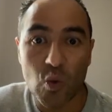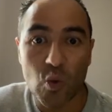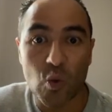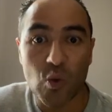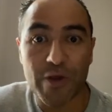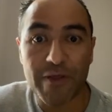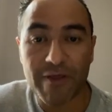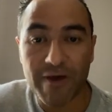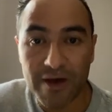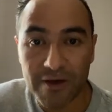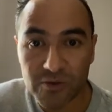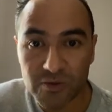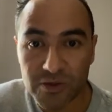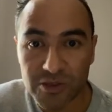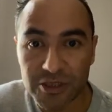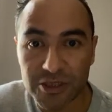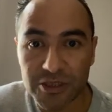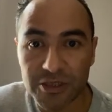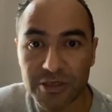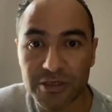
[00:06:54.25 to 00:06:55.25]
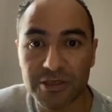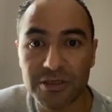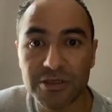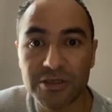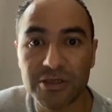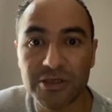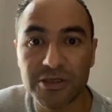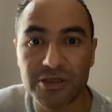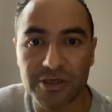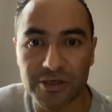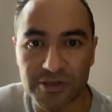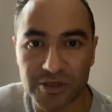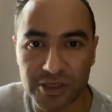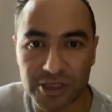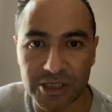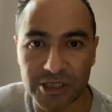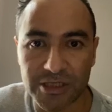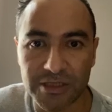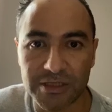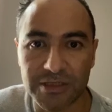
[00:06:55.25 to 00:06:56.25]
without
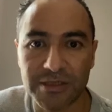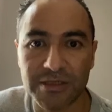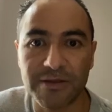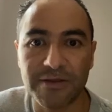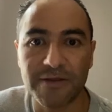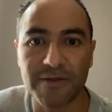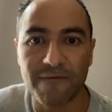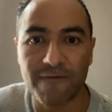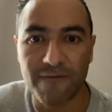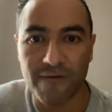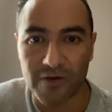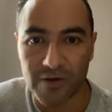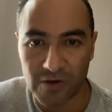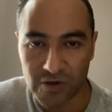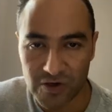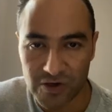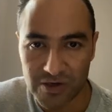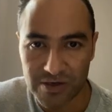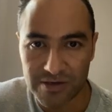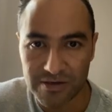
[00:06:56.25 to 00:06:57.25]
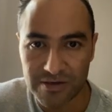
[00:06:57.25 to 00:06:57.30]
touching the phone,